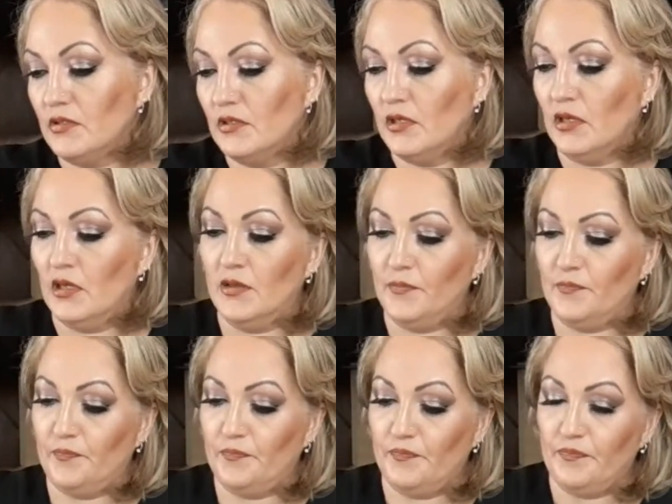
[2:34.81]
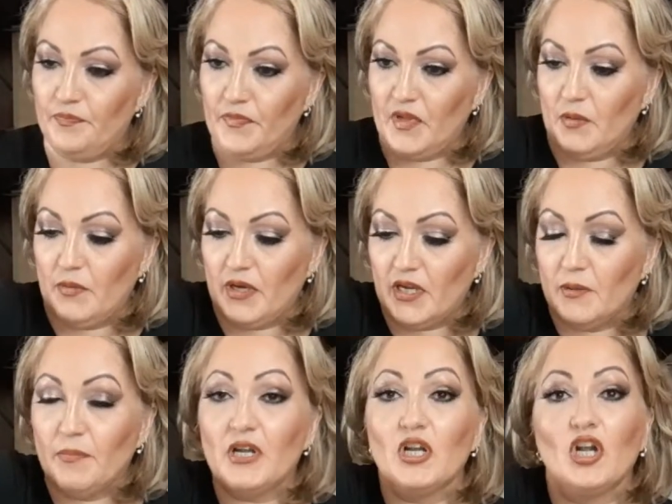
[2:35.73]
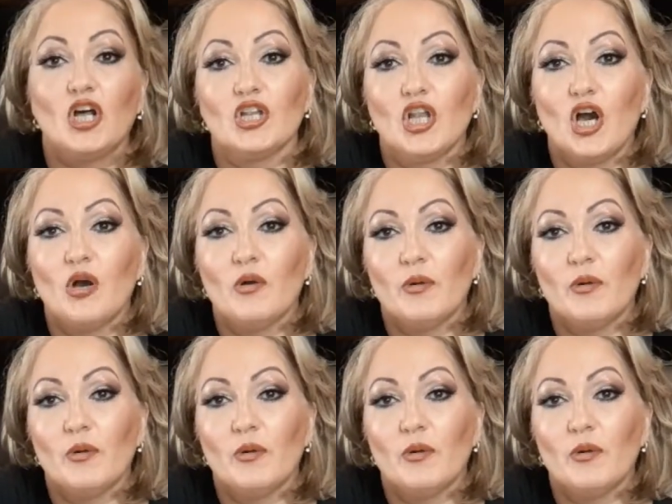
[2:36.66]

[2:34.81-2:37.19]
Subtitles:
And we're gonna put it on low